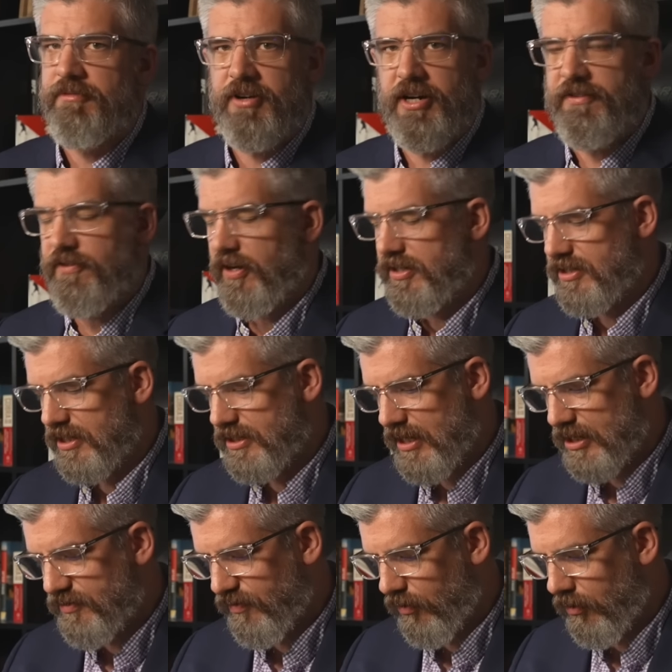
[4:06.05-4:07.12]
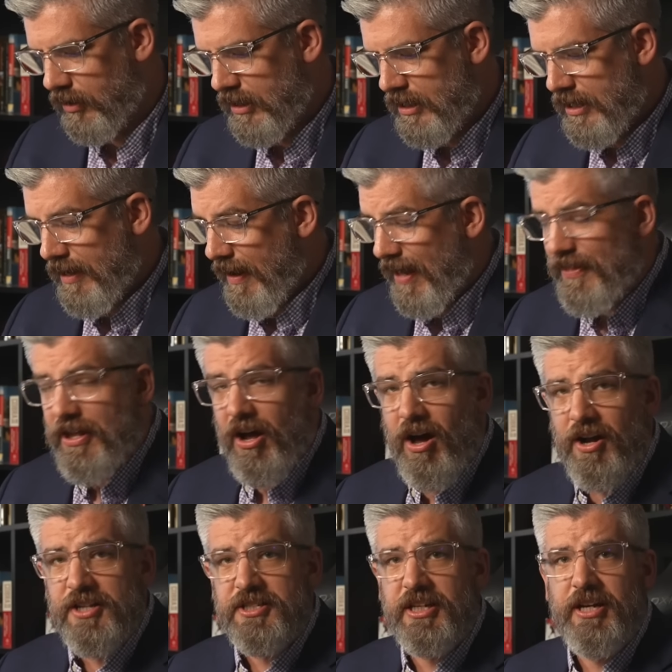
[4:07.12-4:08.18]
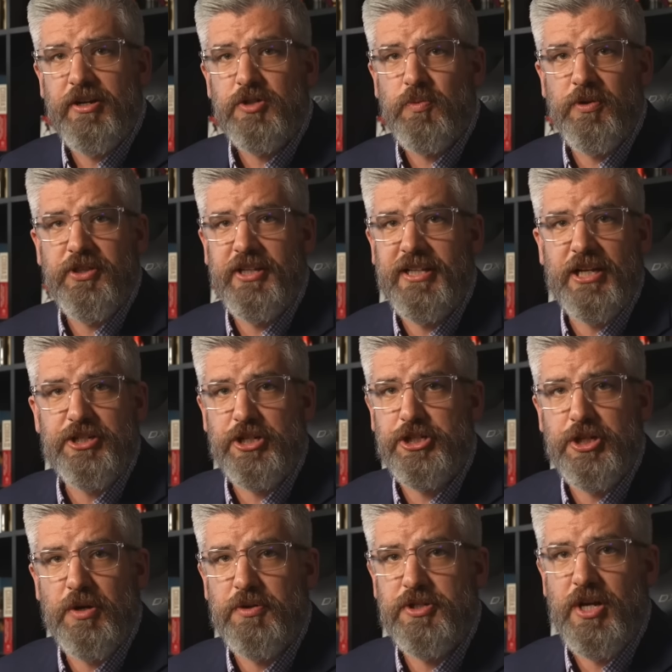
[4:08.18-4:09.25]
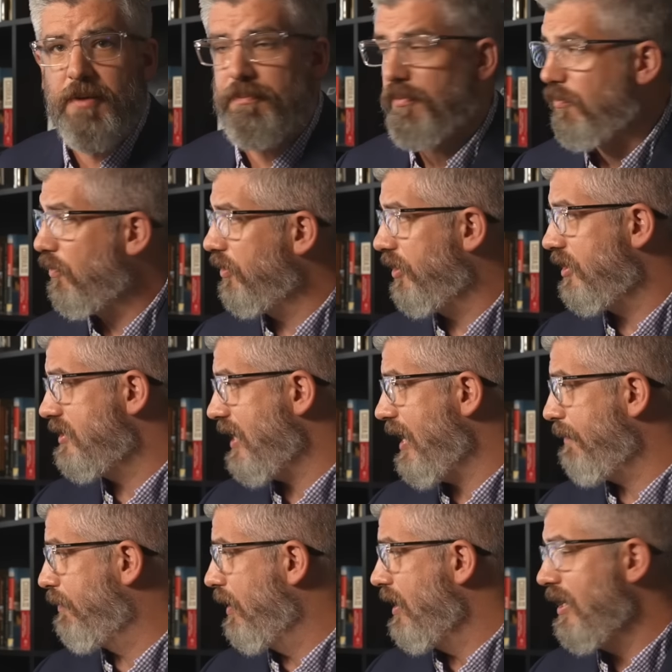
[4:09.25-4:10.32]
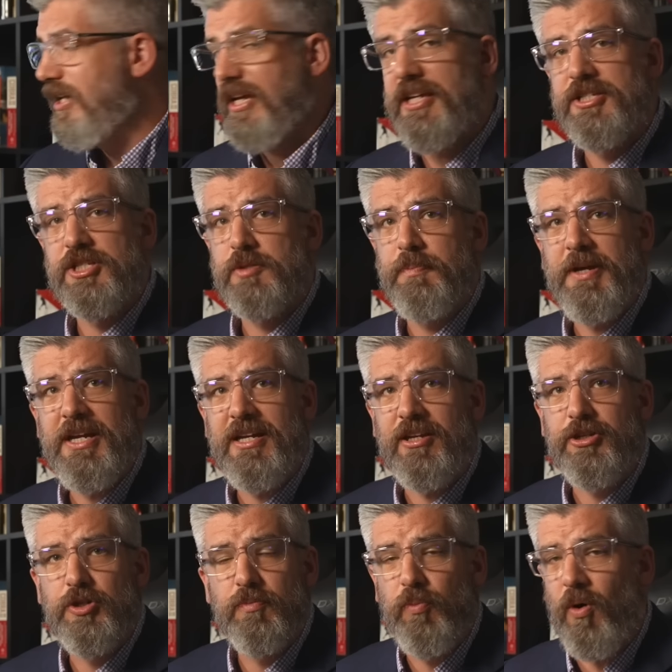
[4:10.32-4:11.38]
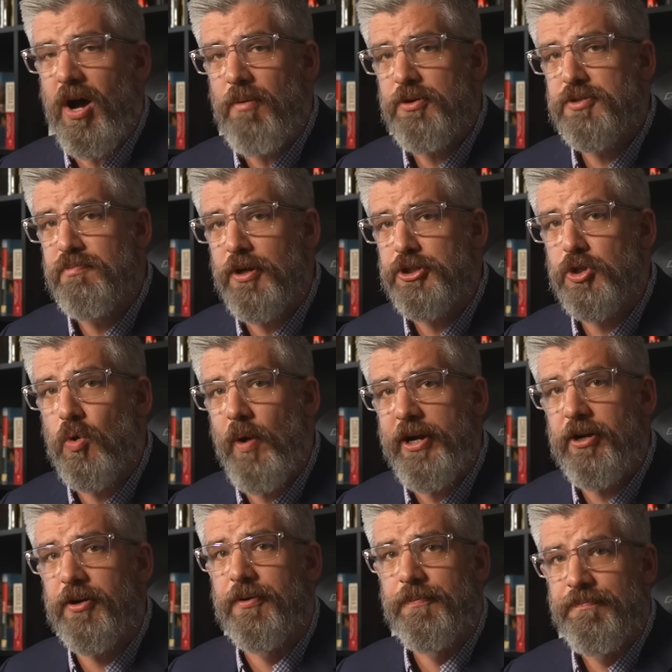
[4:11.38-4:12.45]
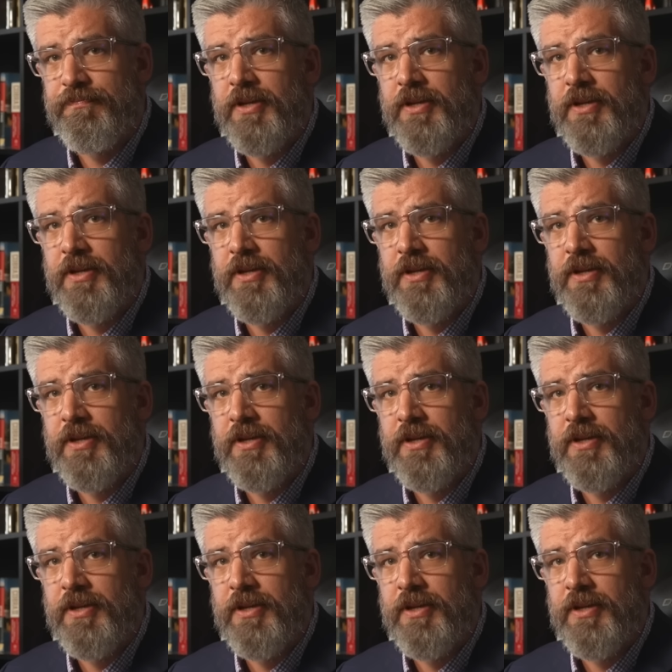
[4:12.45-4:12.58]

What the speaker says: Very, very successful. And then honestly, here's one thing that just shows up with the tape, his speed. Dubois was much quicker.